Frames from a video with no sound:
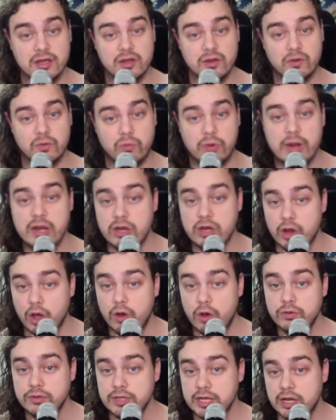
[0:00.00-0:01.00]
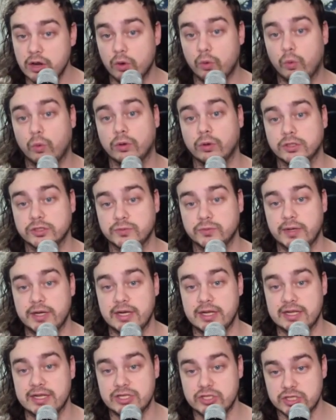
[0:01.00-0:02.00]
We know they are Worlds ready.
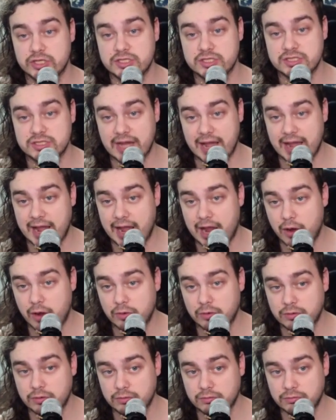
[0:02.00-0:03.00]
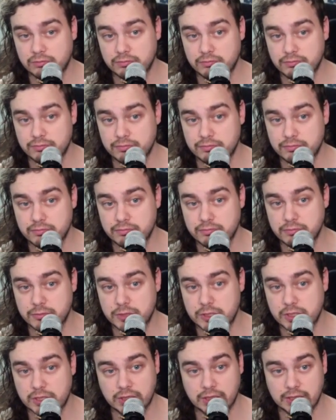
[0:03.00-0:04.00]
It's just how
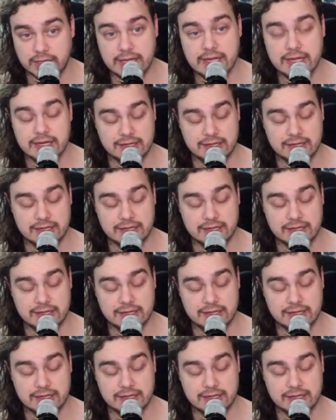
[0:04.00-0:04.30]
clean